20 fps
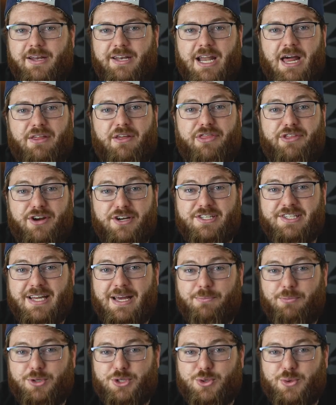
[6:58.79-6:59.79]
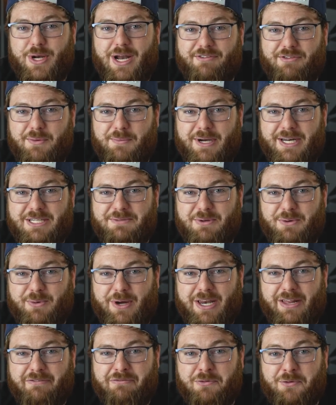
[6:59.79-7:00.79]
Now the third step, which what everybody's been
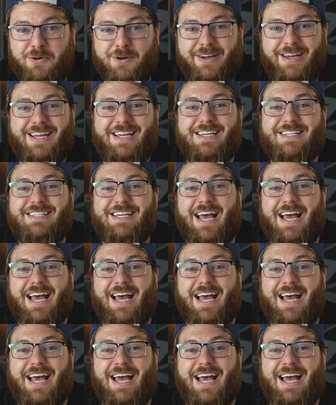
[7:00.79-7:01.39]
waiting for, is